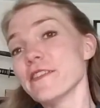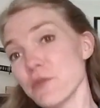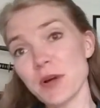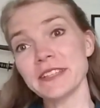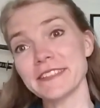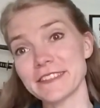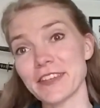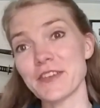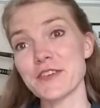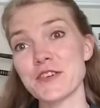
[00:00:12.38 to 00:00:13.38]
There
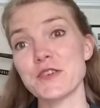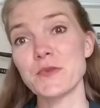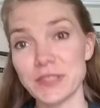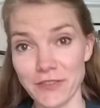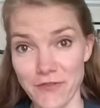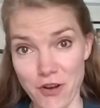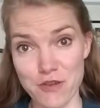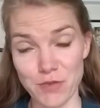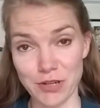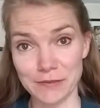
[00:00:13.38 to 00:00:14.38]
once was a
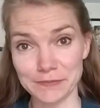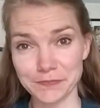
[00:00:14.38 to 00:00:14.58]
farmer,